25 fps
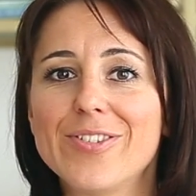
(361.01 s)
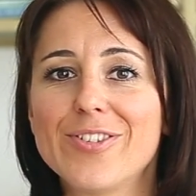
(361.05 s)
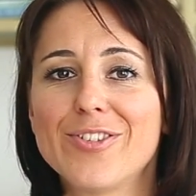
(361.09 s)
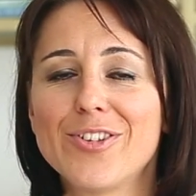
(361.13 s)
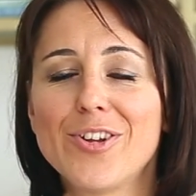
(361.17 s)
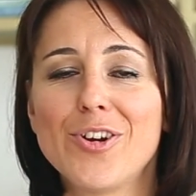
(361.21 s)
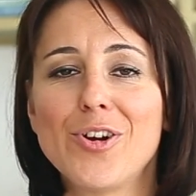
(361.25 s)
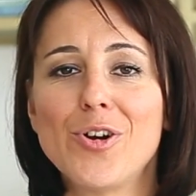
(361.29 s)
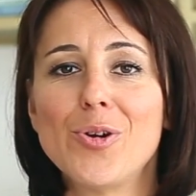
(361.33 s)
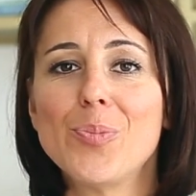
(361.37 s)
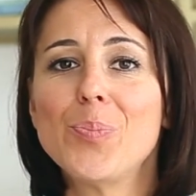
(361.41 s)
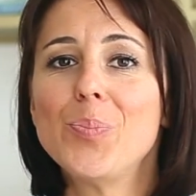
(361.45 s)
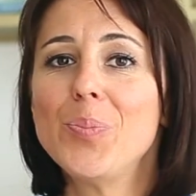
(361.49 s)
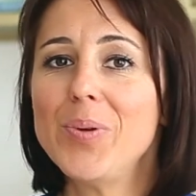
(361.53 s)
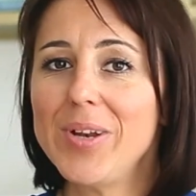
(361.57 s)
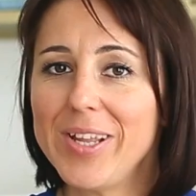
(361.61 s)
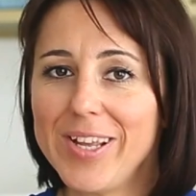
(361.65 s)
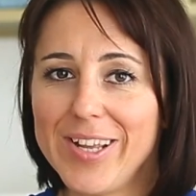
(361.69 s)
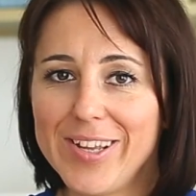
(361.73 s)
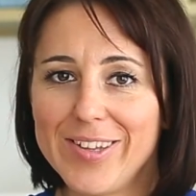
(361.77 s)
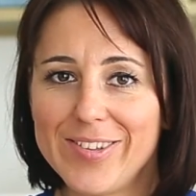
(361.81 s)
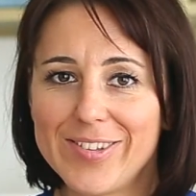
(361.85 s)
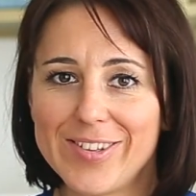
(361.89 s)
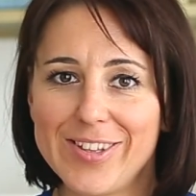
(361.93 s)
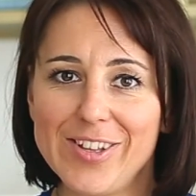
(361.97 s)
So
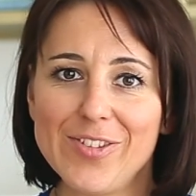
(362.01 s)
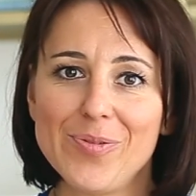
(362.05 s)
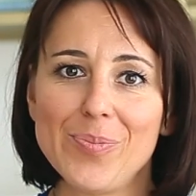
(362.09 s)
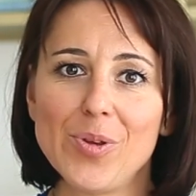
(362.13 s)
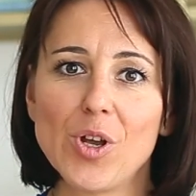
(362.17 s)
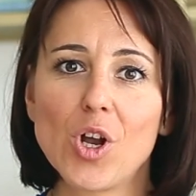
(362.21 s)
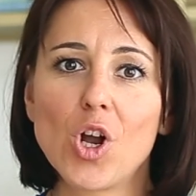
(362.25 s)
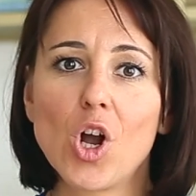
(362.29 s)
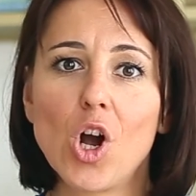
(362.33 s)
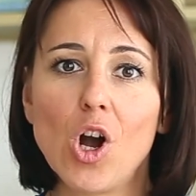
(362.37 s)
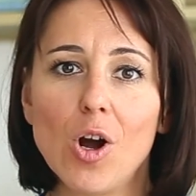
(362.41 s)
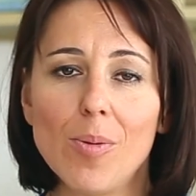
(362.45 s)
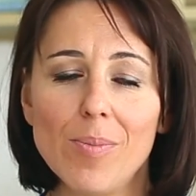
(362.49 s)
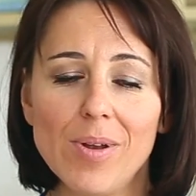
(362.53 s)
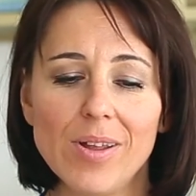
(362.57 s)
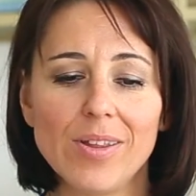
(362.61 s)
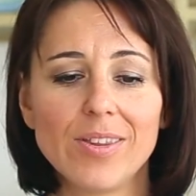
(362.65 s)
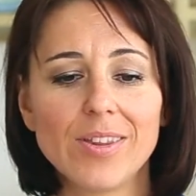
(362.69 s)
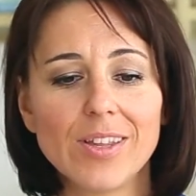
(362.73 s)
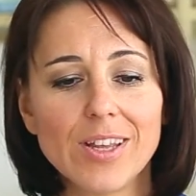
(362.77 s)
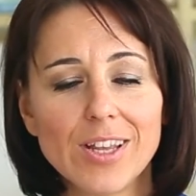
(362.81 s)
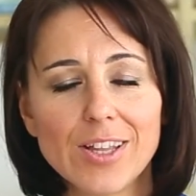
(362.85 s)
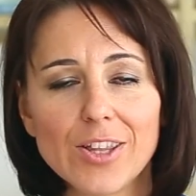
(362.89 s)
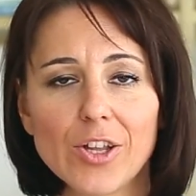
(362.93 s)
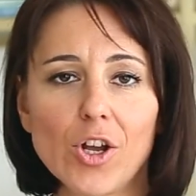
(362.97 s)
please leave me a
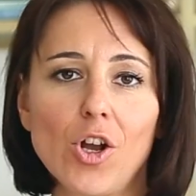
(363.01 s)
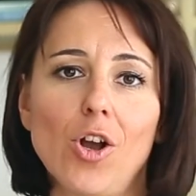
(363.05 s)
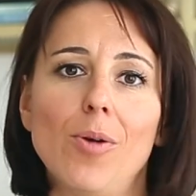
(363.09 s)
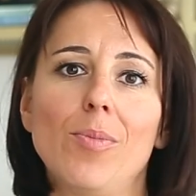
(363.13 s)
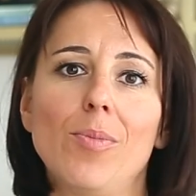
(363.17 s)
comment in the